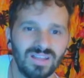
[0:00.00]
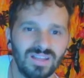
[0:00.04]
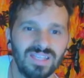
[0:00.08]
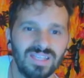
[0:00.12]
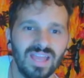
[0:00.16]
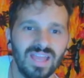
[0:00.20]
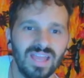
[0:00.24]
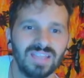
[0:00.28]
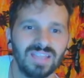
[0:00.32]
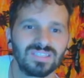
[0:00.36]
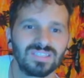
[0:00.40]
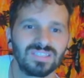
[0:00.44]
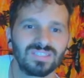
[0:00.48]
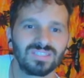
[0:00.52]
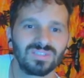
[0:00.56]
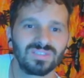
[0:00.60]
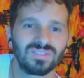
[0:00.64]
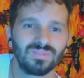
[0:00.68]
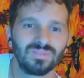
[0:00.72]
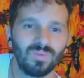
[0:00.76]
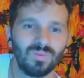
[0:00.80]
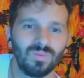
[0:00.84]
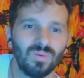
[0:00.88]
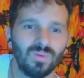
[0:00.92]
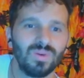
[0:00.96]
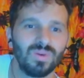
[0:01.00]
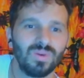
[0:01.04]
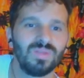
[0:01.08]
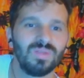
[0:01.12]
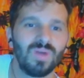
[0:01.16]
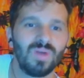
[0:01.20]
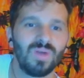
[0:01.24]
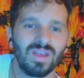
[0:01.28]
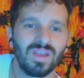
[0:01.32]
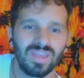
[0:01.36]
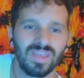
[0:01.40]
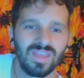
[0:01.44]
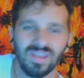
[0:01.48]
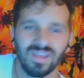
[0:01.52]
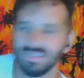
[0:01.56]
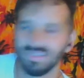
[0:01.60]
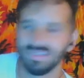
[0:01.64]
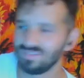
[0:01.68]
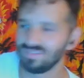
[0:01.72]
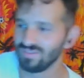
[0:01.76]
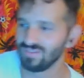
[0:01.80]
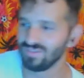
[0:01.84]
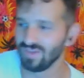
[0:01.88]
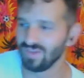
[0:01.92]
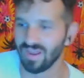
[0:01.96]
guess, what do you want to get
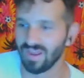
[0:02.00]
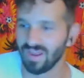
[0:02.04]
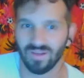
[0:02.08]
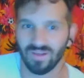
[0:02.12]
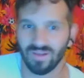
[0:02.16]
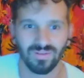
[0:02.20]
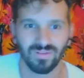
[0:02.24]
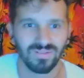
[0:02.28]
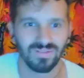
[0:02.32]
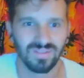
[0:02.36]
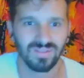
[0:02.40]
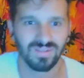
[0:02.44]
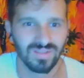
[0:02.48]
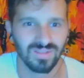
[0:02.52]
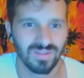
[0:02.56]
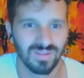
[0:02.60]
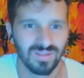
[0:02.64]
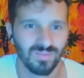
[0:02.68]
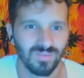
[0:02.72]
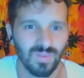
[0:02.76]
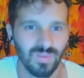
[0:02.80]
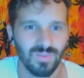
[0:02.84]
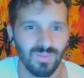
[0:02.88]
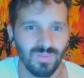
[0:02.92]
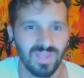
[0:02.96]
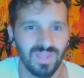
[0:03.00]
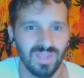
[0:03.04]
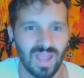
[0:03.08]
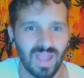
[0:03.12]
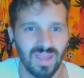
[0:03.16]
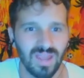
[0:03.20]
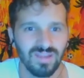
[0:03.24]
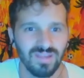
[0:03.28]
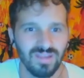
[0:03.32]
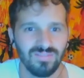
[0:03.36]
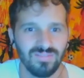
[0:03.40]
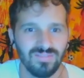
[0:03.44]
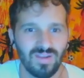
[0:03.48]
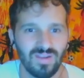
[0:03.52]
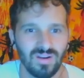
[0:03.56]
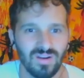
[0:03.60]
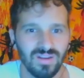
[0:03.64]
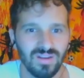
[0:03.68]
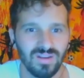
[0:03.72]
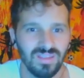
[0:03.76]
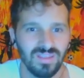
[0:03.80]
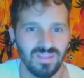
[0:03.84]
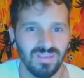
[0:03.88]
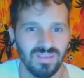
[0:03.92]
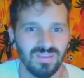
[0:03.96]
into now? We kind of
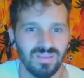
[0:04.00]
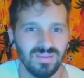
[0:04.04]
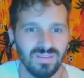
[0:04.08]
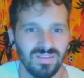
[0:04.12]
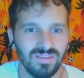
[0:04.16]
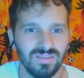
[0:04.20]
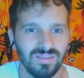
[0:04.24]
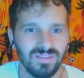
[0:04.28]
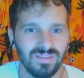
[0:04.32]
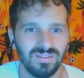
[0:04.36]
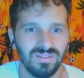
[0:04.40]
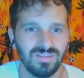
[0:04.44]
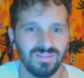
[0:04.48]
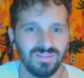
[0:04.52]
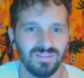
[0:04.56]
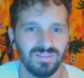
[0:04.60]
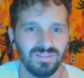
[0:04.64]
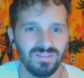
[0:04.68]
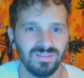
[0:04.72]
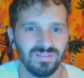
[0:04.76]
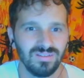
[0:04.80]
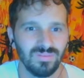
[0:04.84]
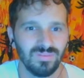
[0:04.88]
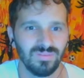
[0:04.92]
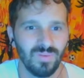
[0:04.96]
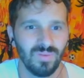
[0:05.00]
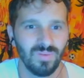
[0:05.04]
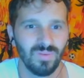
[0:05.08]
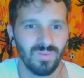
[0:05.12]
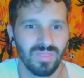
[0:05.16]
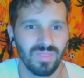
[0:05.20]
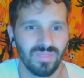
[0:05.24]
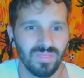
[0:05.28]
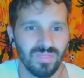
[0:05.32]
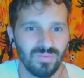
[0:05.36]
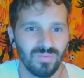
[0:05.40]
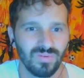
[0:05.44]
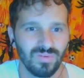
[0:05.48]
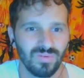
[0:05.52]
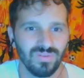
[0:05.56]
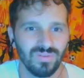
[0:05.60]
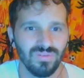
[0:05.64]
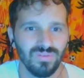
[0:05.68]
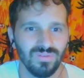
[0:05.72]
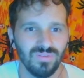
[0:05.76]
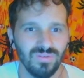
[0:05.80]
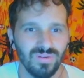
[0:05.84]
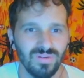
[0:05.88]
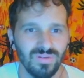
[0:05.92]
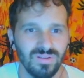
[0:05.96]
already went
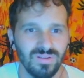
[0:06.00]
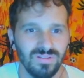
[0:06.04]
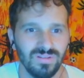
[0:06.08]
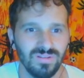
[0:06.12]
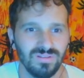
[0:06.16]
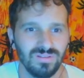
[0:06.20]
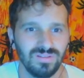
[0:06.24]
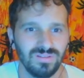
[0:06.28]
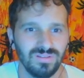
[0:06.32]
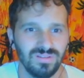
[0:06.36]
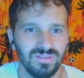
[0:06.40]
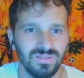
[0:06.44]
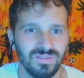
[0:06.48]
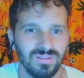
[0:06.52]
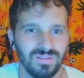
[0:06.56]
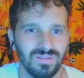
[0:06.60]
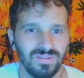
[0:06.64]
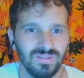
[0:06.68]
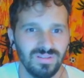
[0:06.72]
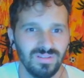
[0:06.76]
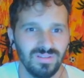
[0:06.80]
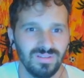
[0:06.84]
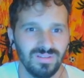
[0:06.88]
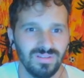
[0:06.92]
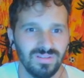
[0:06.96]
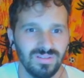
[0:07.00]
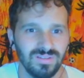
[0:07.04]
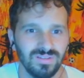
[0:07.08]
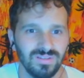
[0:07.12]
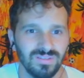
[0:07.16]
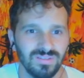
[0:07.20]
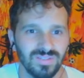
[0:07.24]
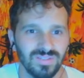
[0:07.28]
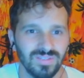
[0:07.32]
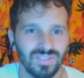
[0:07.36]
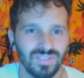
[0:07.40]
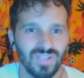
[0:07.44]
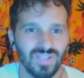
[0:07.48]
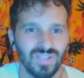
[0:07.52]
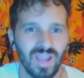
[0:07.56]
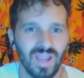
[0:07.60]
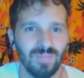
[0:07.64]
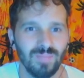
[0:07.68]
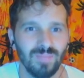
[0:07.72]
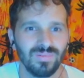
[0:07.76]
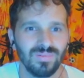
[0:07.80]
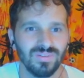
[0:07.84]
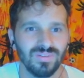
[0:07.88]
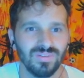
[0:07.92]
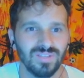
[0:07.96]
through the
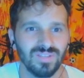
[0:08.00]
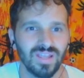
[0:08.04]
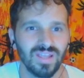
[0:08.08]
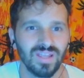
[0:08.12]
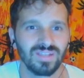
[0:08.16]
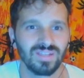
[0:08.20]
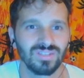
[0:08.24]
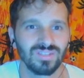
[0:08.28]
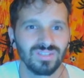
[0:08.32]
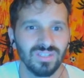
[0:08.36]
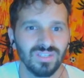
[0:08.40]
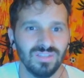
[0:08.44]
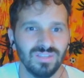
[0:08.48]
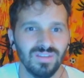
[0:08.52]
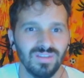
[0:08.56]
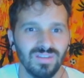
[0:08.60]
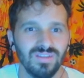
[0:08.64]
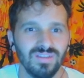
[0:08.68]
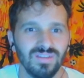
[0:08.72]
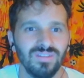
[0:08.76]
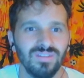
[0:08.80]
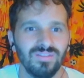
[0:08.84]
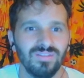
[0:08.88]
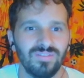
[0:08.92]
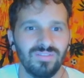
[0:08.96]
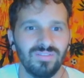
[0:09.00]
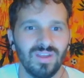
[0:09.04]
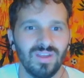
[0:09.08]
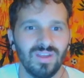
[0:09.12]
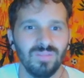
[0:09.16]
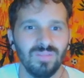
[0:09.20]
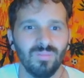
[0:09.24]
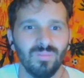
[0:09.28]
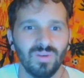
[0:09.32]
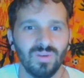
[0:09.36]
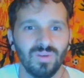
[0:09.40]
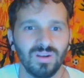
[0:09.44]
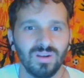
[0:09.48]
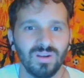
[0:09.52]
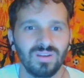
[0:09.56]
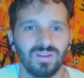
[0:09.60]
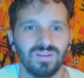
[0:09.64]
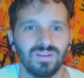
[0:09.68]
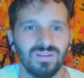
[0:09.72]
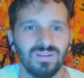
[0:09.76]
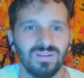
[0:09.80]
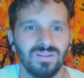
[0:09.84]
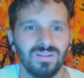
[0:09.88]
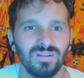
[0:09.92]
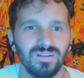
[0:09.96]
chapters, actually, the
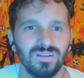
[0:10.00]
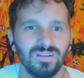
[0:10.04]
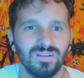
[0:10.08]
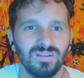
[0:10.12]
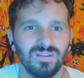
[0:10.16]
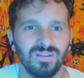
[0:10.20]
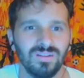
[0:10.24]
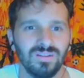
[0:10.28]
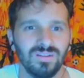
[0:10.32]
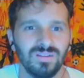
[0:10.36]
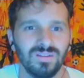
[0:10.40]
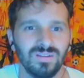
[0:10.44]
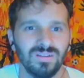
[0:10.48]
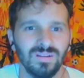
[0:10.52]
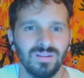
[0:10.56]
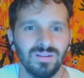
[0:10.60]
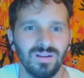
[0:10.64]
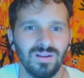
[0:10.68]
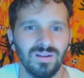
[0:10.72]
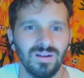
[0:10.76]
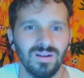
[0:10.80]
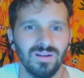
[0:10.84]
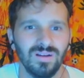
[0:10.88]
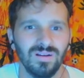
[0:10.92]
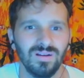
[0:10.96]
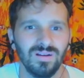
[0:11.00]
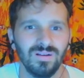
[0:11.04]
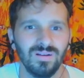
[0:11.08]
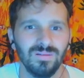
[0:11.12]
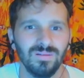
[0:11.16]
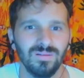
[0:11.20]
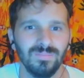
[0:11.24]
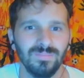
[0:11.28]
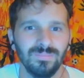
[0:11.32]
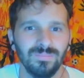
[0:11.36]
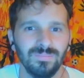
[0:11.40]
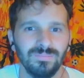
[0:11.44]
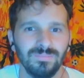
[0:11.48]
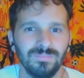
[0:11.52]
framework. So